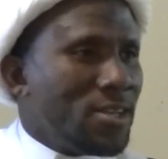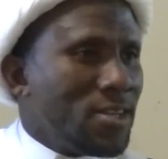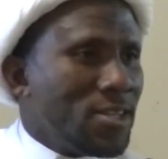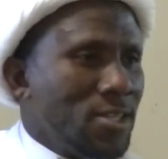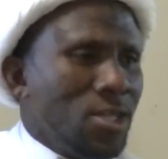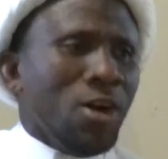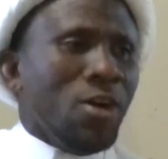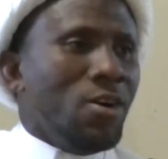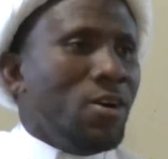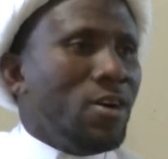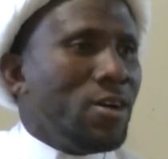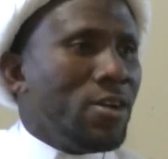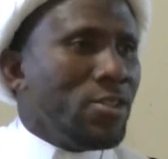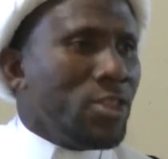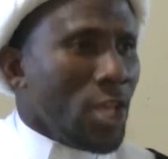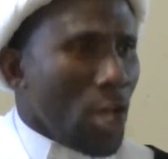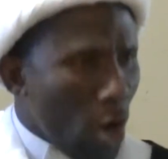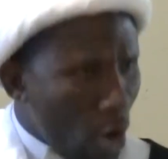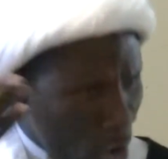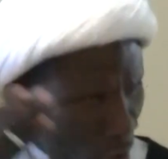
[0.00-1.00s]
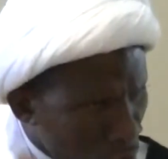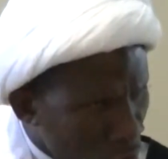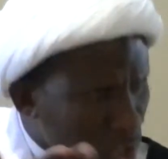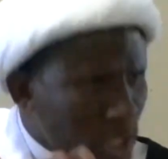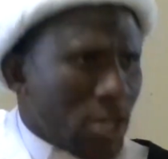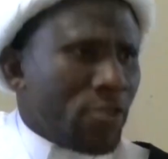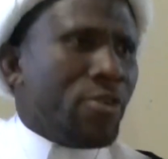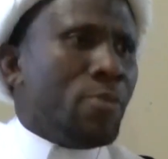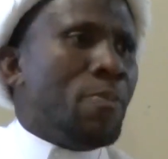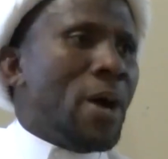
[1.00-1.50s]
No, they always
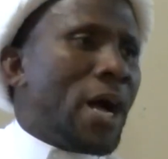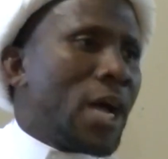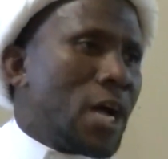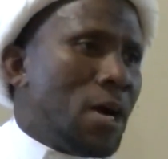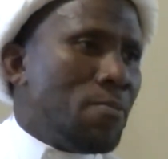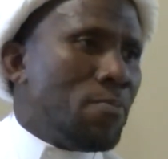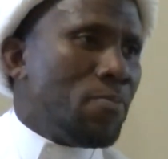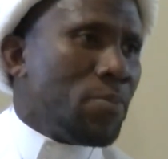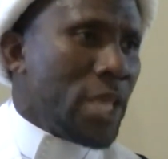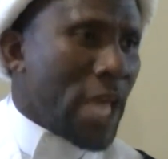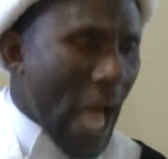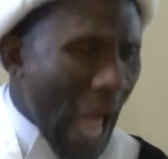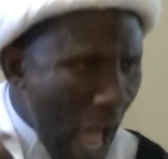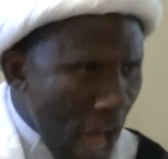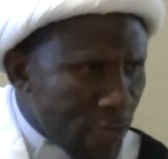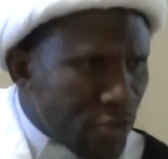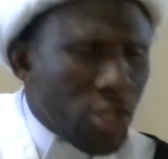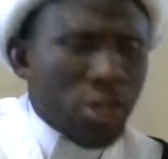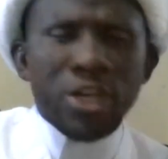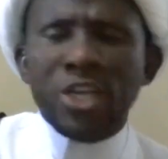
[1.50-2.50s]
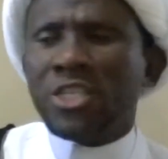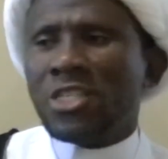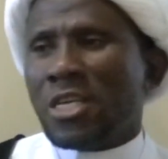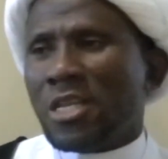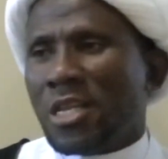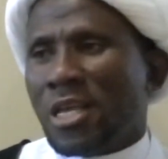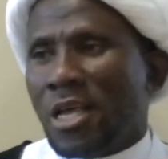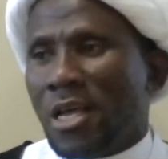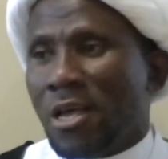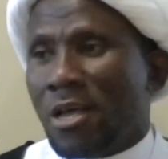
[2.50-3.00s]
have a backup. They have the
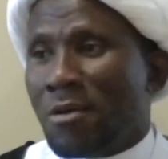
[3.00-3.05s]
reason.